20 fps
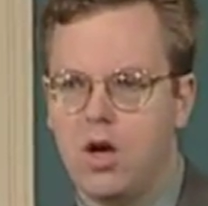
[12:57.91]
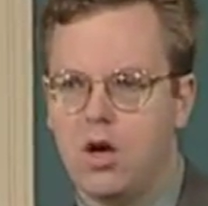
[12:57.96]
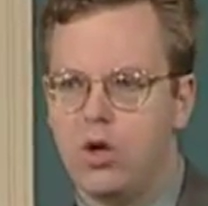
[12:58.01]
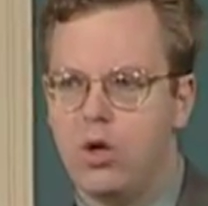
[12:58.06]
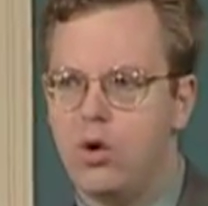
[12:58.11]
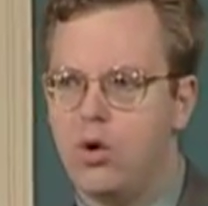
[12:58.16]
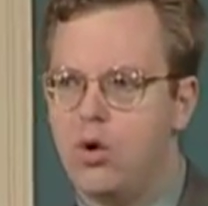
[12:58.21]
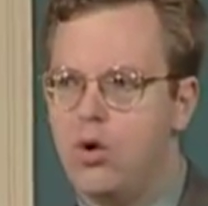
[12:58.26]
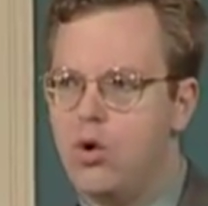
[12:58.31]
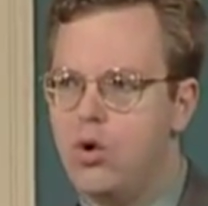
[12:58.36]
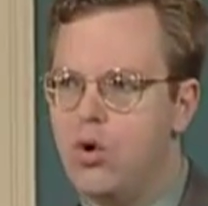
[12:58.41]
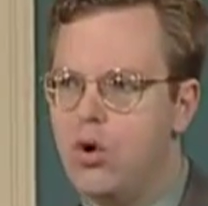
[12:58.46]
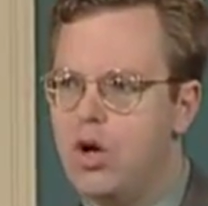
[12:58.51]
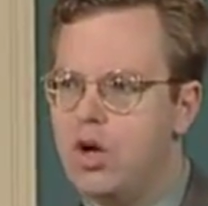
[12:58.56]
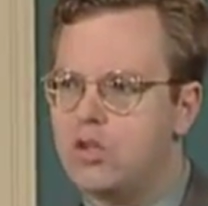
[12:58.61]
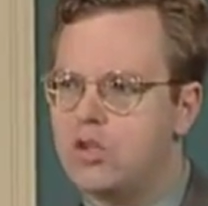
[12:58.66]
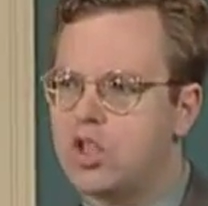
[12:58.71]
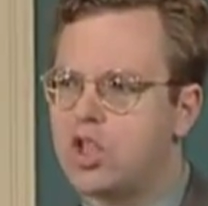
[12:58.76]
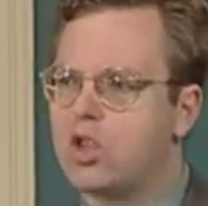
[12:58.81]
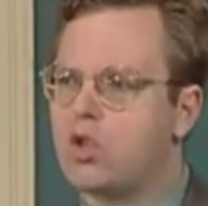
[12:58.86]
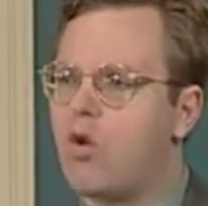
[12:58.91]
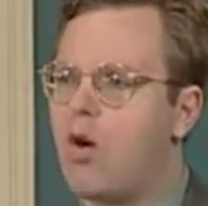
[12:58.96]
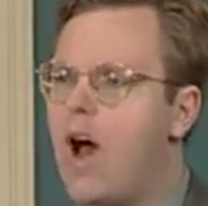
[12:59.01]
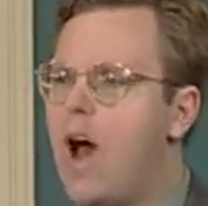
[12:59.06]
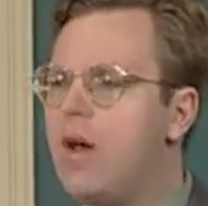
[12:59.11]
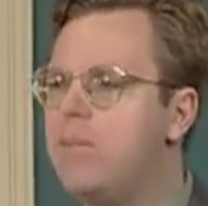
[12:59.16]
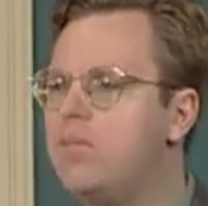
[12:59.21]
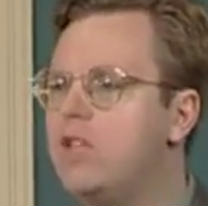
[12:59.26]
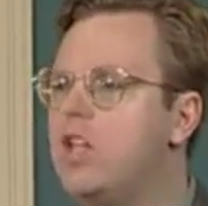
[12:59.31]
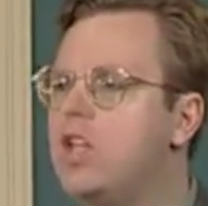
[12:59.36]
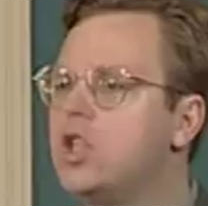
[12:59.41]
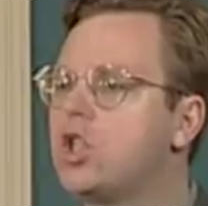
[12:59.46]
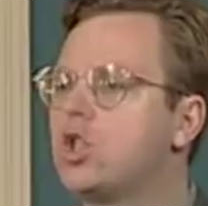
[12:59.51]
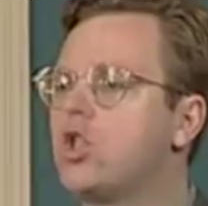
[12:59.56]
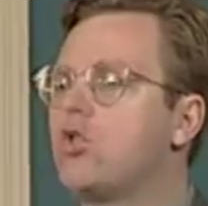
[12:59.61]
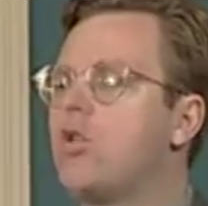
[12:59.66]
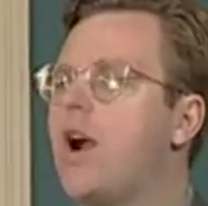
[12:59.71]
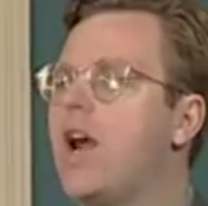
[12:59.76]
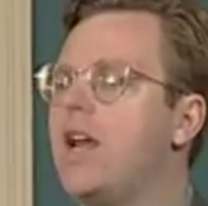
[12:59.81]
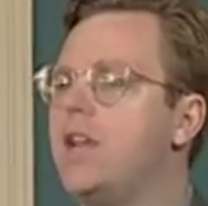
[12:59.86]
who described these
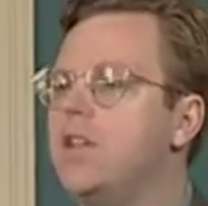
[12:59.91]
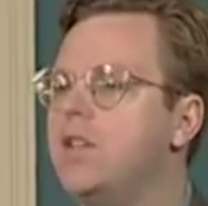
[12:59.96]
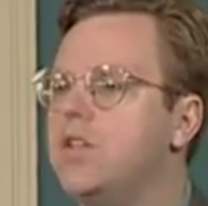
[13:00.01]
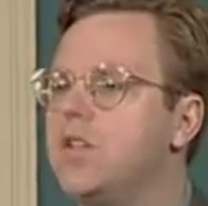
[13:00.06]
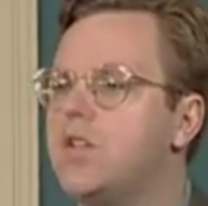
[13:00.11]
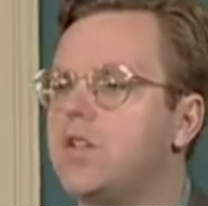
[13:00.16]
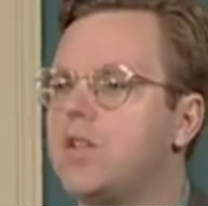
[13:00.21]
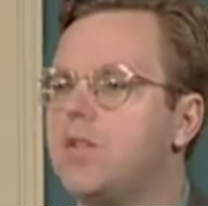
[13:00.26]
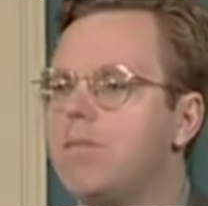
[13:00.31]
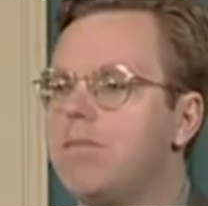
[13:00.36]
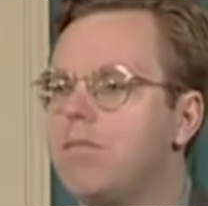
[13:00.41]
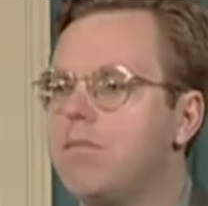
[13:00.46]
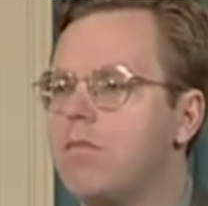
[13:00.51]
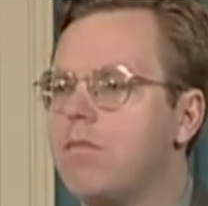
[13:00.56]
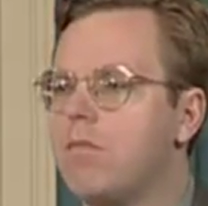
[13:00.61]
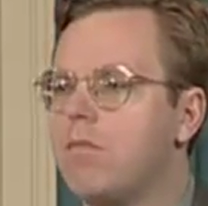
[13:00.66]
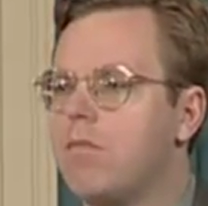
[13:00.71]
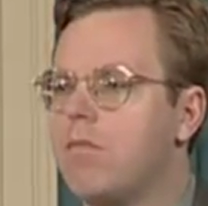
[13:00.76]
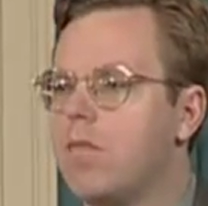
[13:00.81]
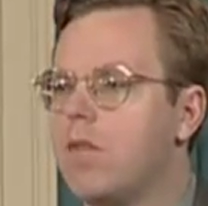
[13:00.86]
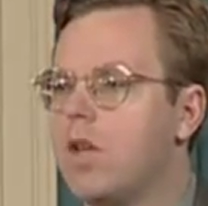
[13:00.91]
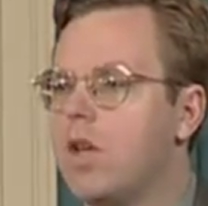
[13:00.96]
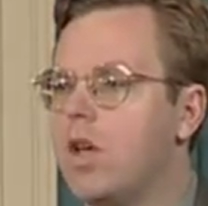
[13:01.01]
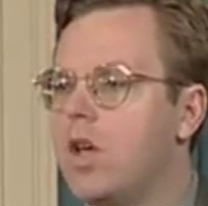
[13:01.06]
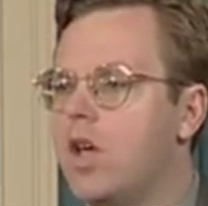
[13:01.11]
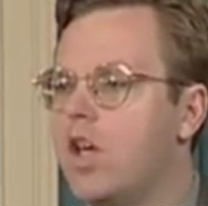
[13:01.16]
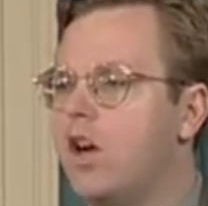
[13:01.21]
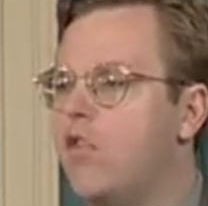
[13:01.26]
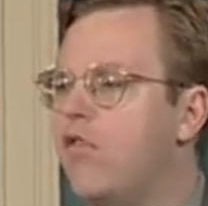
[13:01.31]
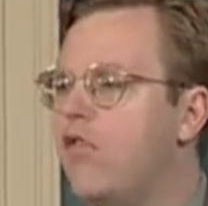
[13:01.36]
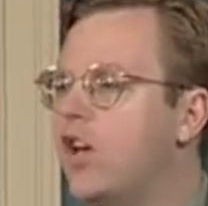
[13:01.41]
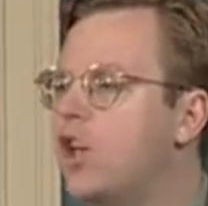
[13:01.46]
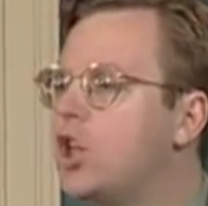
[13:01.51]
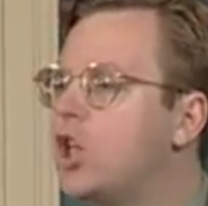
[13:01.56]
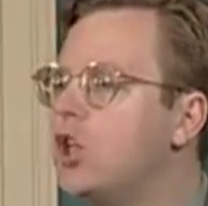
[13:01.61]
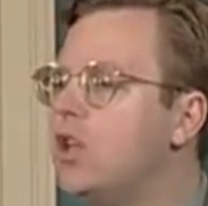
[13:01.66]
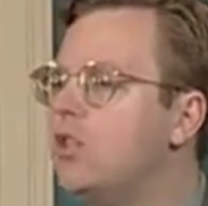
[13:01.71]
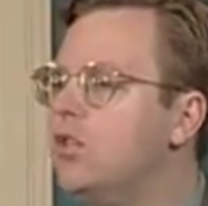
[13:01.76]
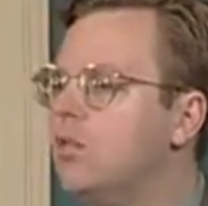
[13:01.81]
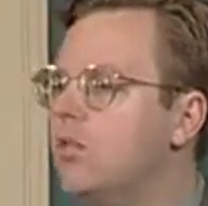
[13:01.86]
trends in a
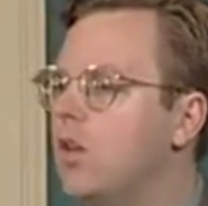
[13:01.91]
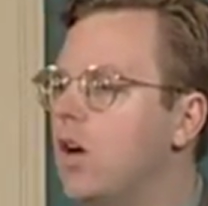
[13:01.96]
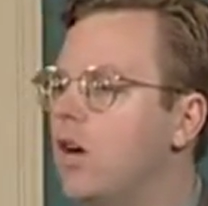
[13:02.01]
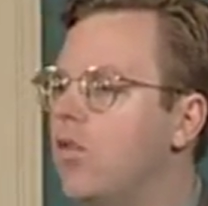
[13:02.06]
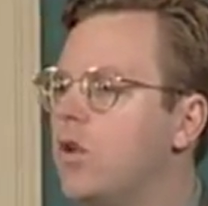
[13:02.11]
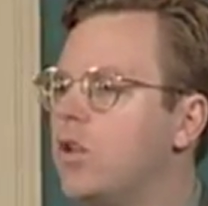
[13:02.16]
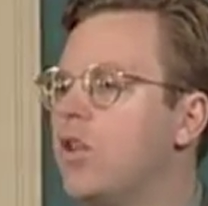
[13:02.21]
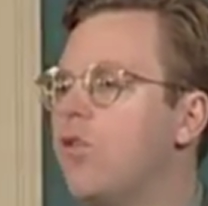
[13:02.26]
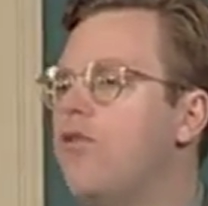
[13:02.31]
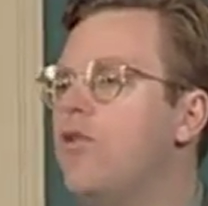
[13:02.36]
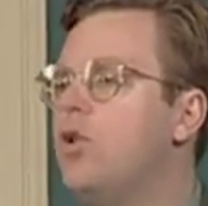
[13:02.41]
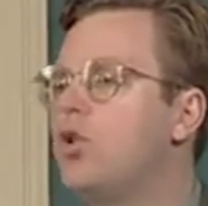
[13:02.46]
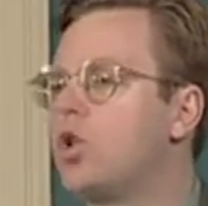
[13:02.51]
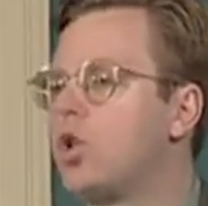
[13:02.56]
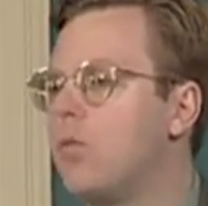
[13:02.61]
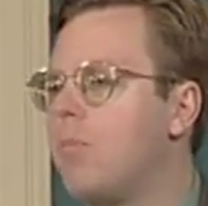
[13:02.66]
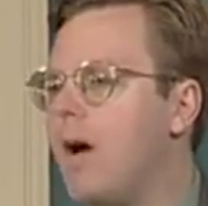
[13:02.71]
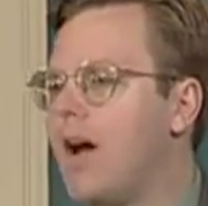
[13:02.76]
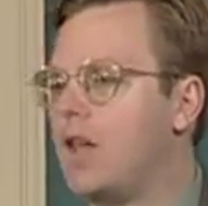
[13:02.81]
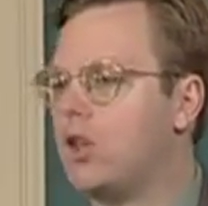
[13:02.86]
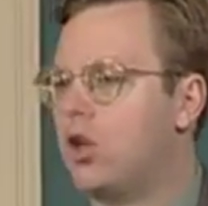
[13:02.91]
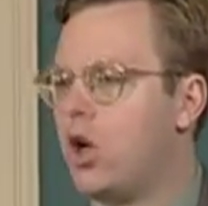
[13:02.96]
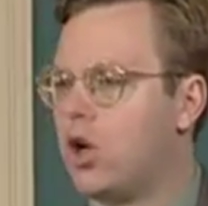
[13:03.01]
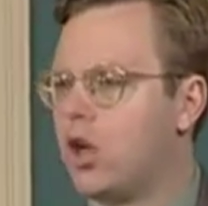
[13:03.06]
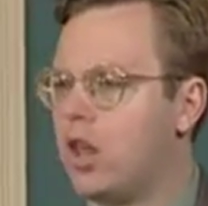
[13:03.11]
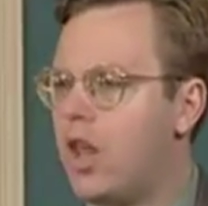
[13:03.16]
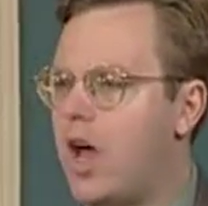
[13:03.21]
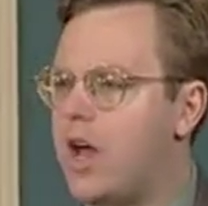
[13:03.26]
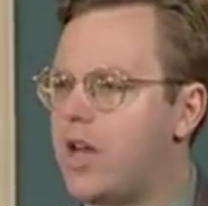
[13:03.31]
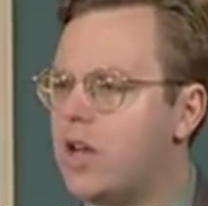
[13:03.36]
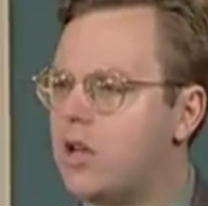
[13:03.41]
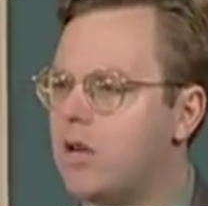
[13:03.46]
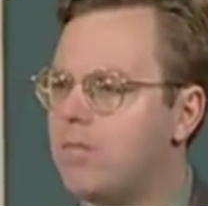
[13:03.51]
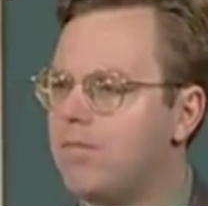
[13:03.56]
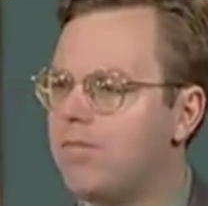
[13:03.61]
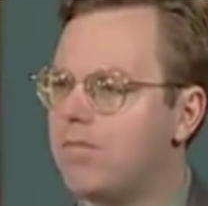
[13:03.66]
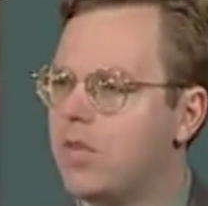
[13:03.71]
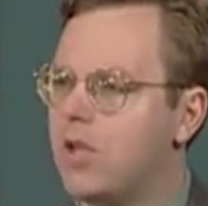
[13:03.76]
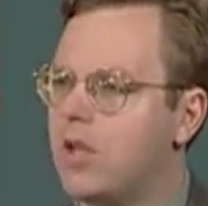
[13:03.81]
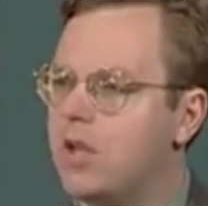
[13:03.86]
vision of what the future might look like.
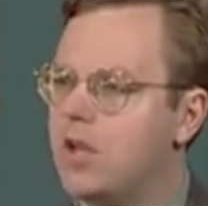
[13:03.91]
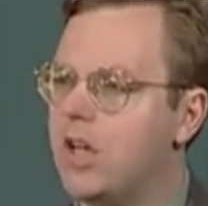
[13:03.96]
In